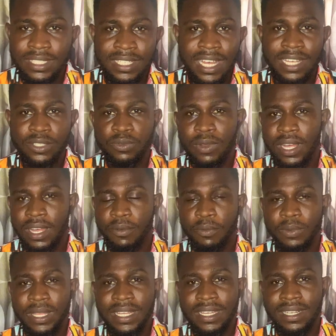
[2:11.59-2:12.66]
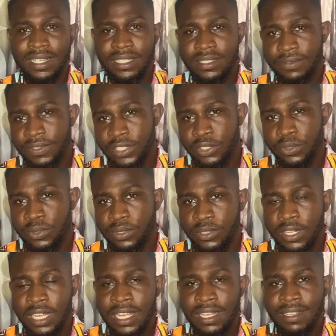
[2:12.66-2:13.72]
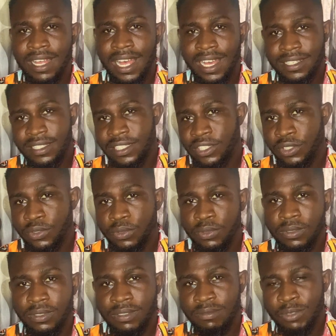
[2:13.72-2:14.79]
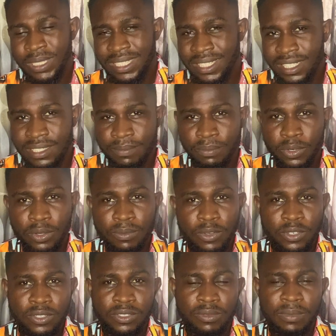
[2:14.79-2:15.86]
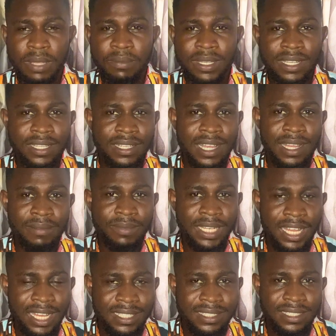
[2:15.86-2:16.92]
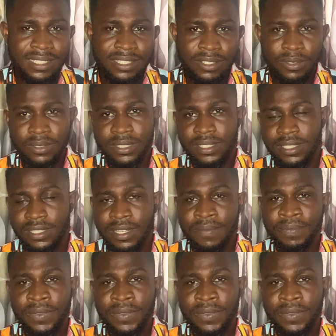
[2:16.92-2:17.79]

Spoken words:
That's why we create videos asking you, we create promos, or maybe classes, courses,